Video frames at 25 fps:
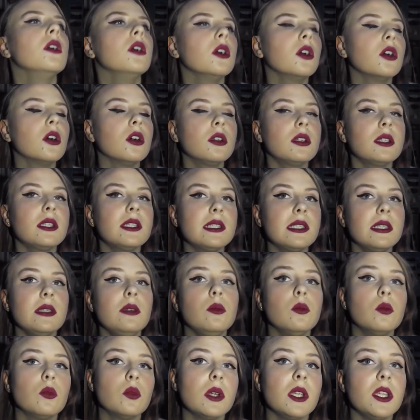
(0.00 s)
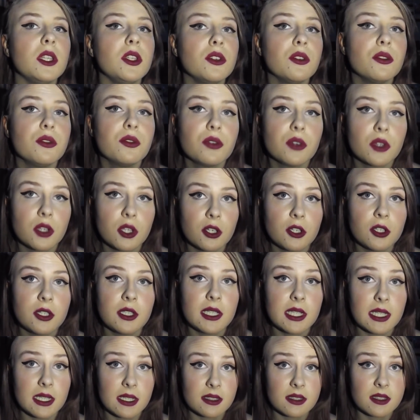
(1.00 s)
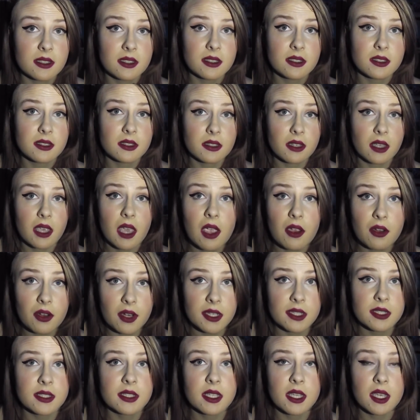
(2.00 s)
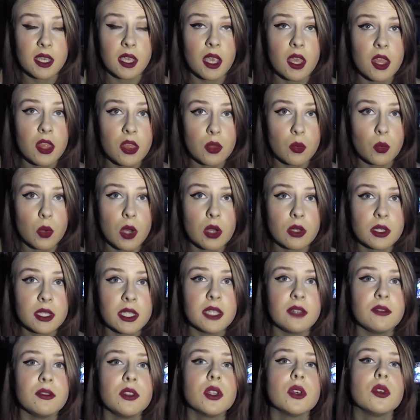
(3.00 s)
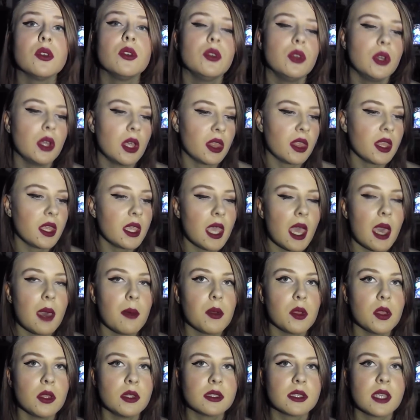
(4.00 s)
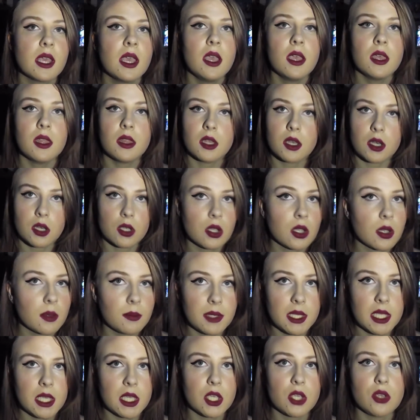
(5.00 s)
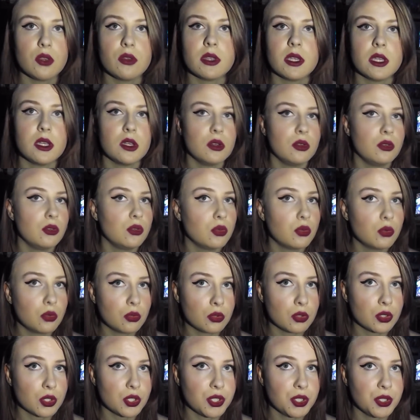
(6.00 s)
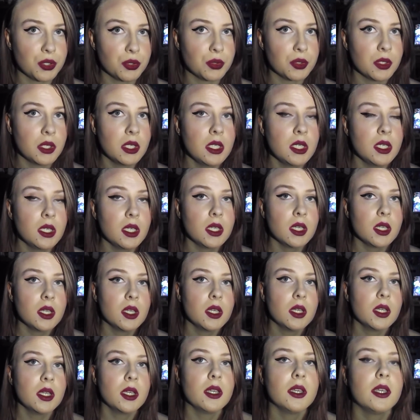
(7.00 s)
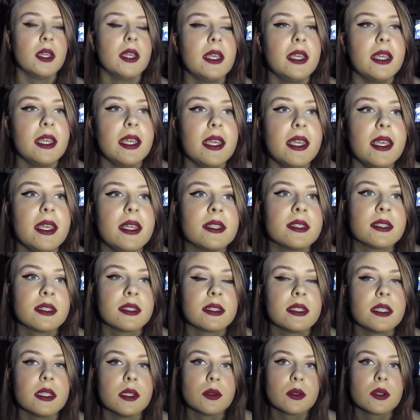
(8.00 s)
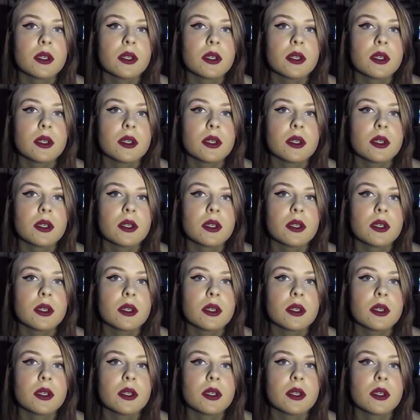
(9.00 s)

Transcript: Honestly, when you're followed, it is the scariest thing in the world. Even though nothing happens, they don't come near you, they don't talk to you, it's still